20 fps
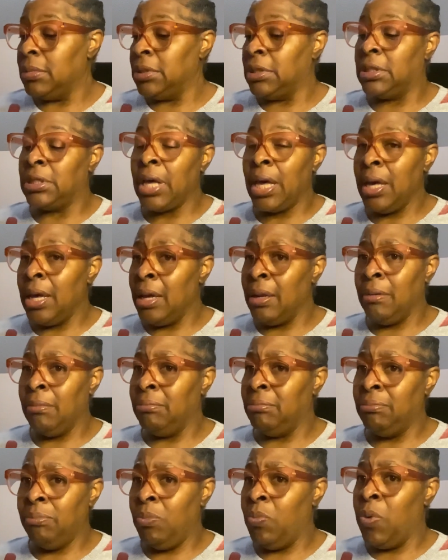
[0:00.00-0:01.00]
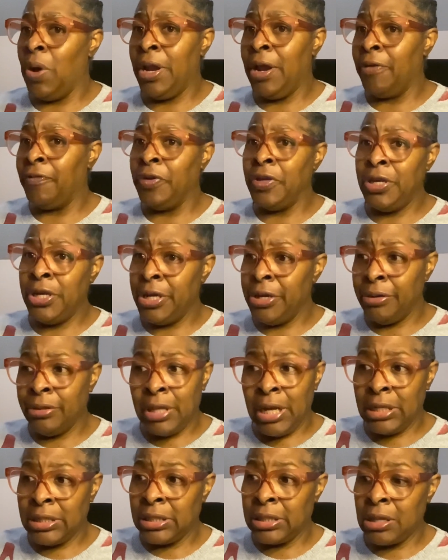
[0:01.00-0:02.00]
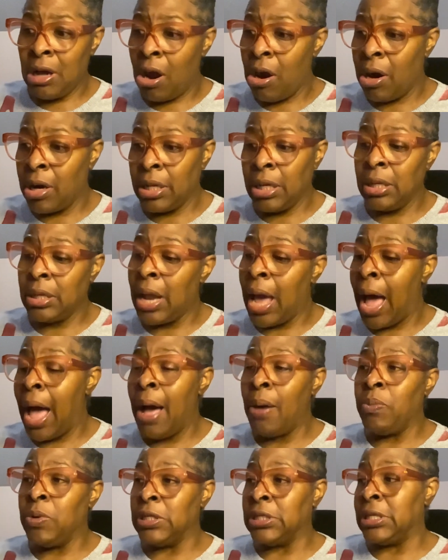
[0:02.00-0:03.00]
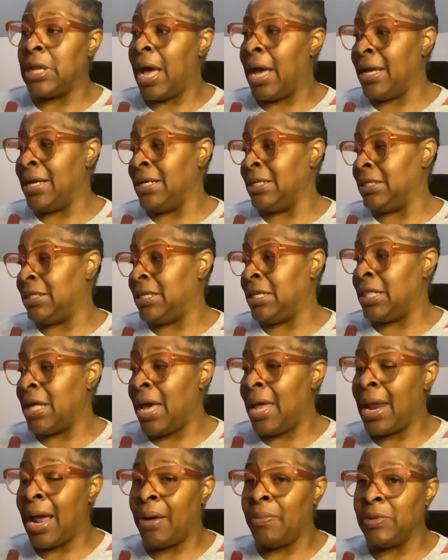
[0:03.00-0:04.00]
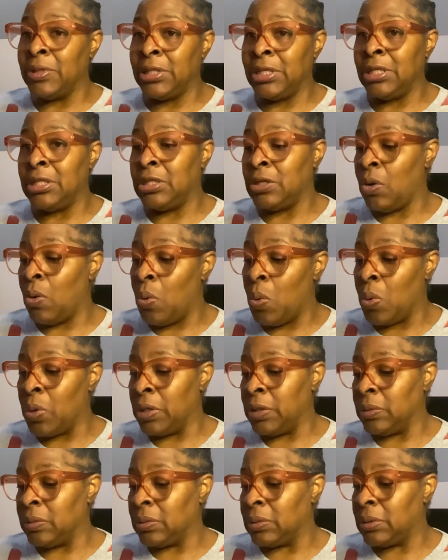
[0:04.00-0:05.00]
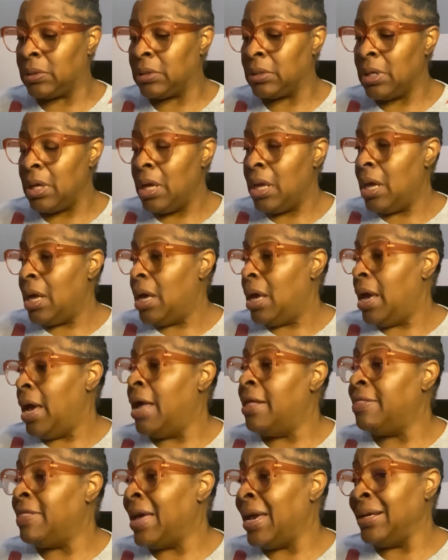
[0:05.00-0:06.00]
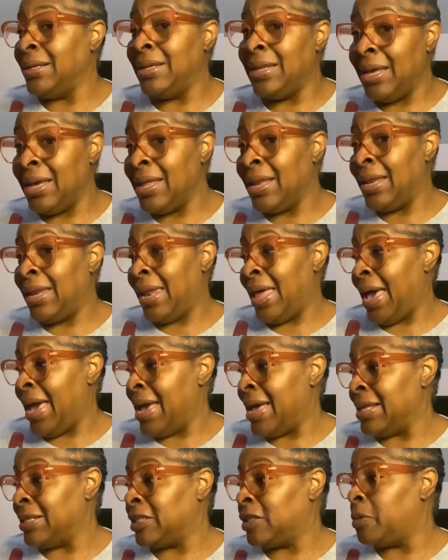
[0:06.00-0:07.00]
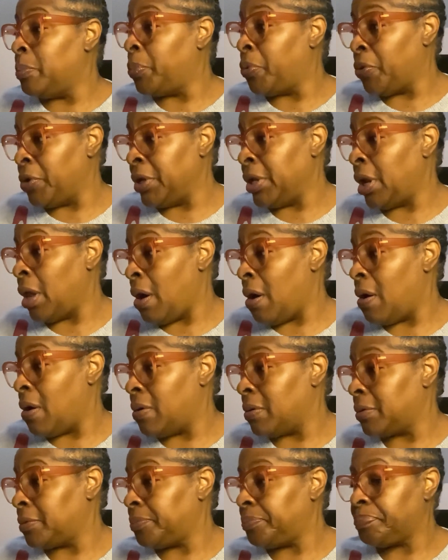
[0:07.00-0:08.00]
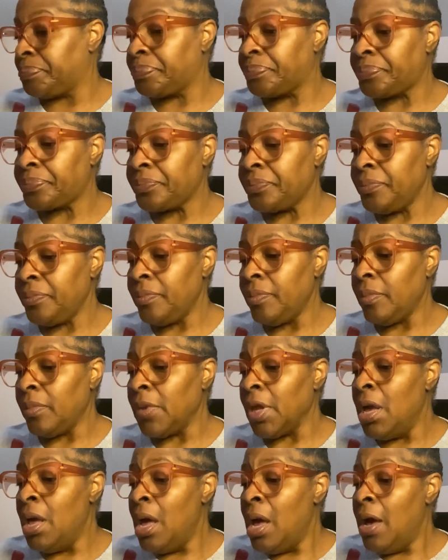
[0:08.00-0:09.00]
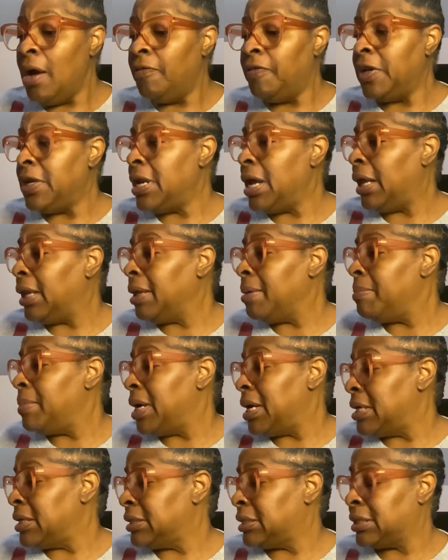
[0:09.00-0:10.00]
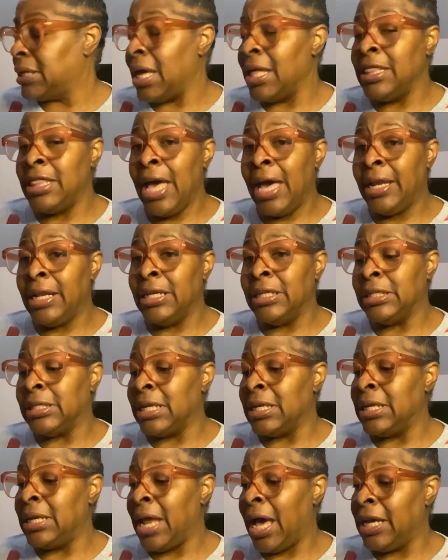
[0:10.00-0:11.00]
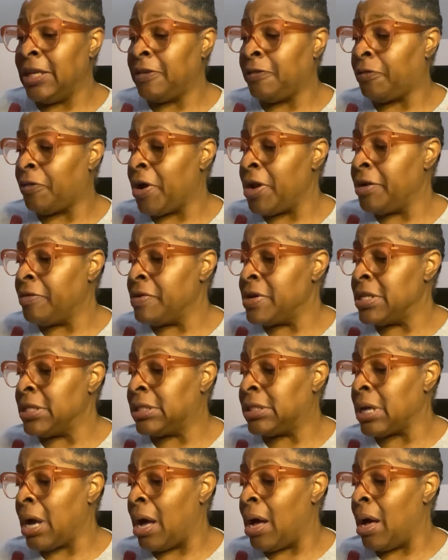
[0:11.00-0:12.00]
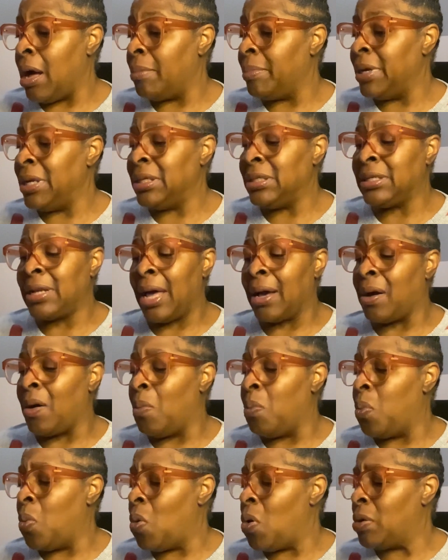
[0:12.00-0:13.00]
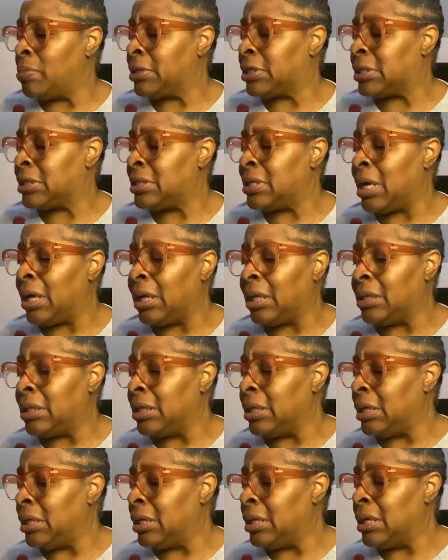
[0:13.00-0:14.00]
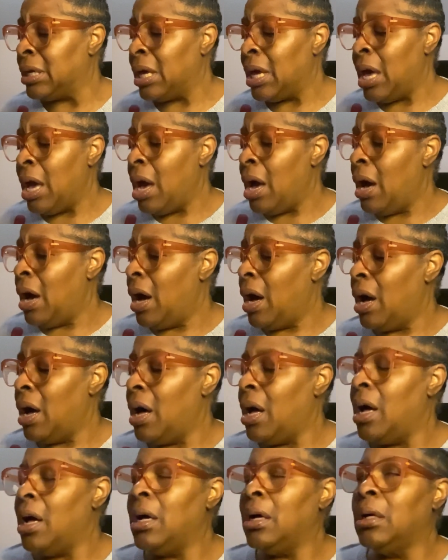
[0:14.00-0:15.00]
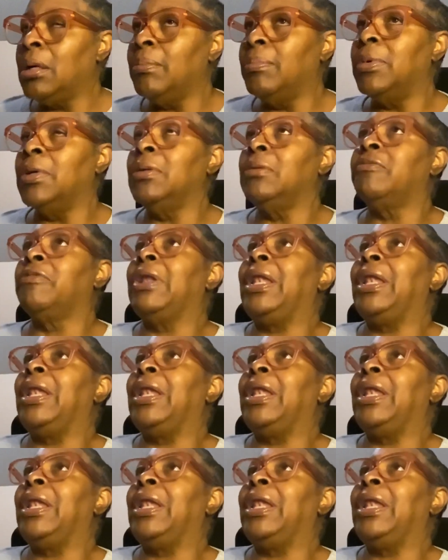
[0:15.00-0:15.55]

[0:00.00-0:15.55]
Saying whatever year they started, I was not into that. I was into oils, and they did last pretty long. Vanilla Musk, that is a nice fragrance. It's like a warm, snuggly, huggable,